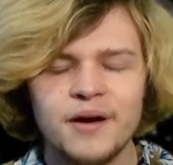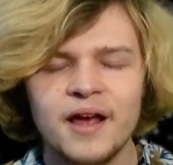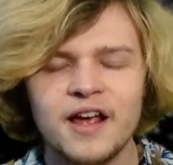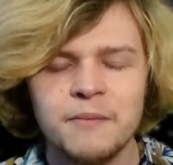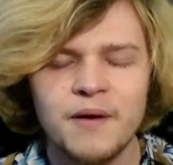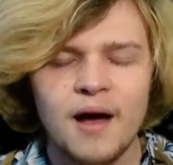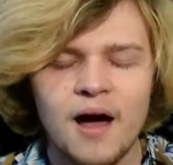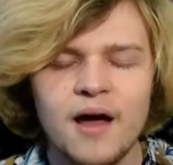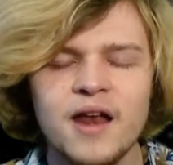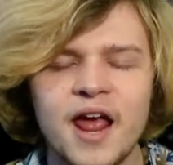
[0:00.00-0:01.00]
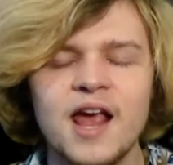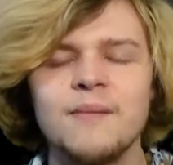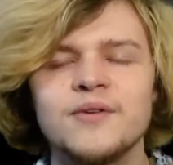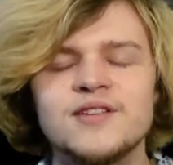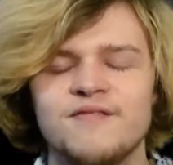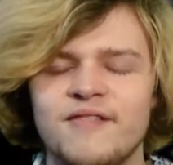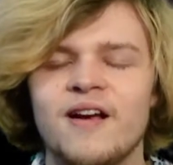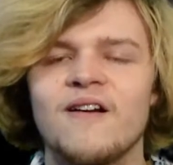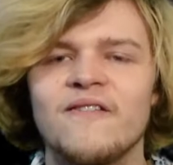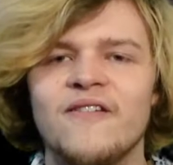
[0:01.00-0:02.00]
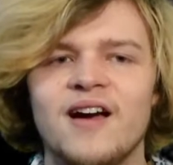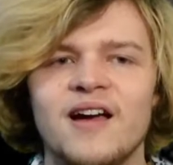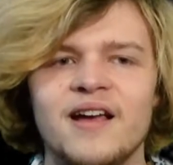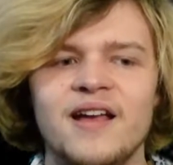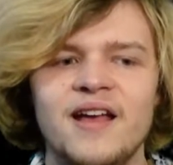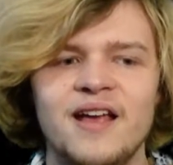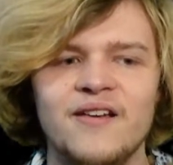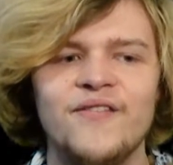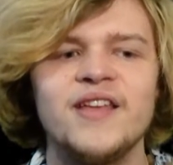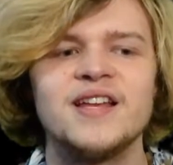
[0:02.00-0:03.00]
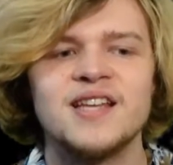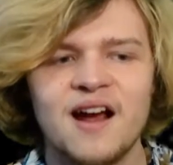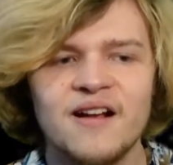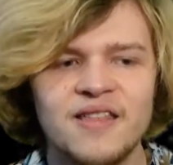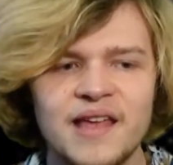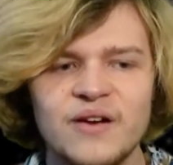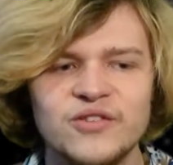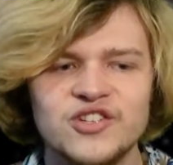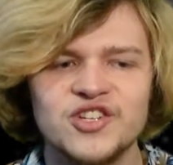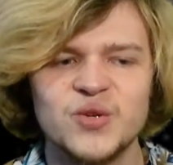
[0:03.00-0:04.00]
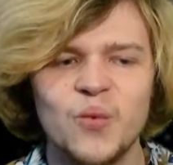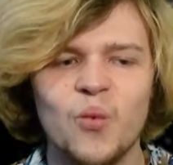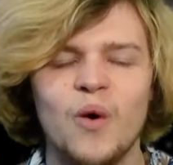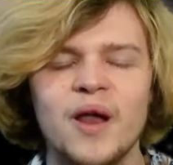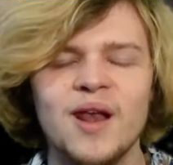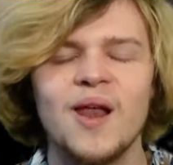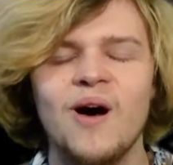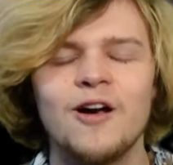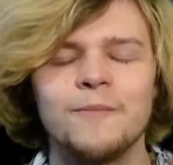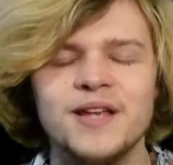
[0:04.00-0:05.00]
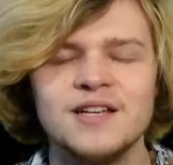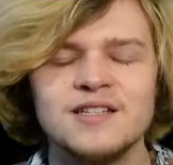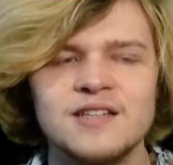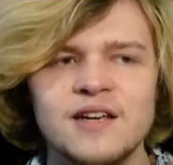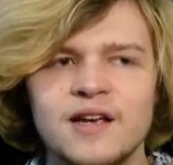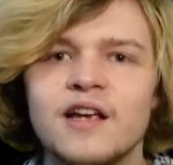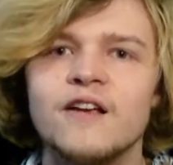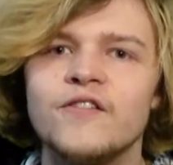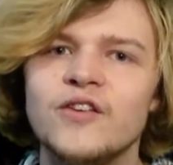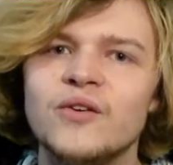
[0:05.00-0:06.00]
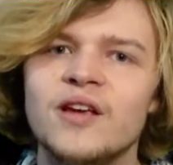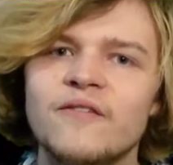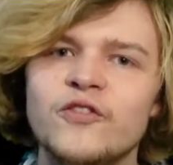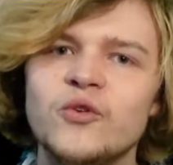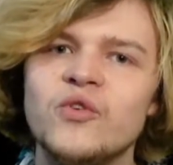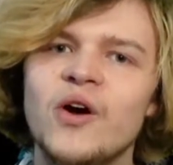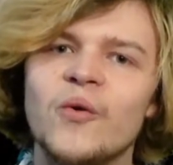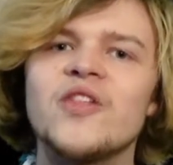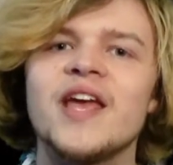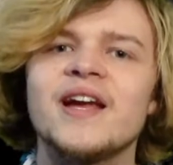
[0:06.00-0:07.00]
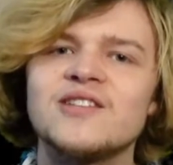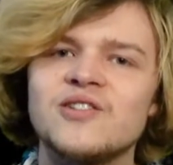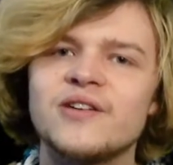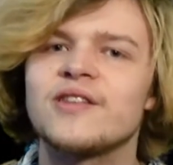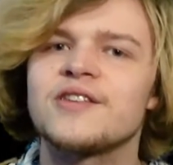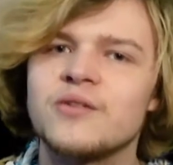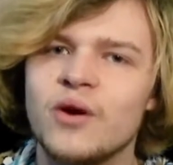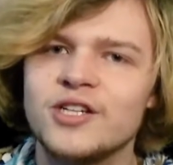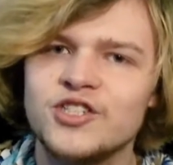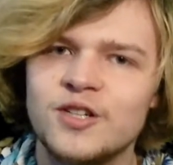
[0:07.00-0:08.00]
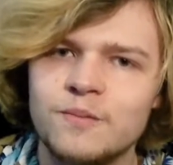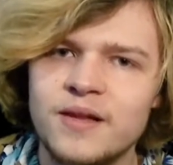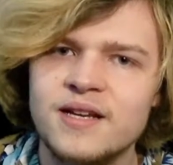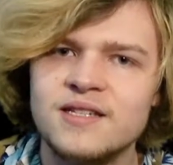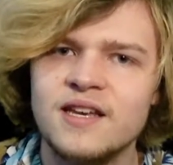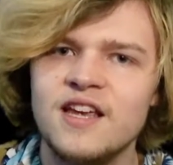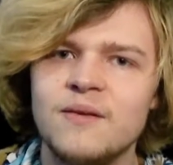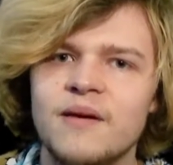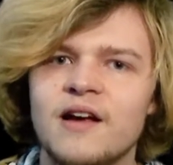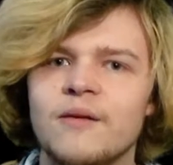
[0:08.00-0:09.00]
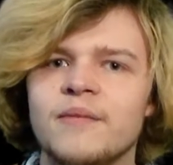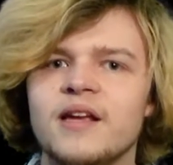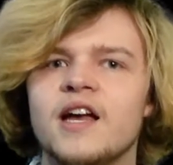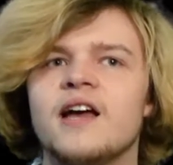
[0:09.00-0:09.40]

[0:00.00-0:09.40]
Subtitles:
but I am unable to verify if the entire thing was just one long piece. If you know the answer to this question, please email me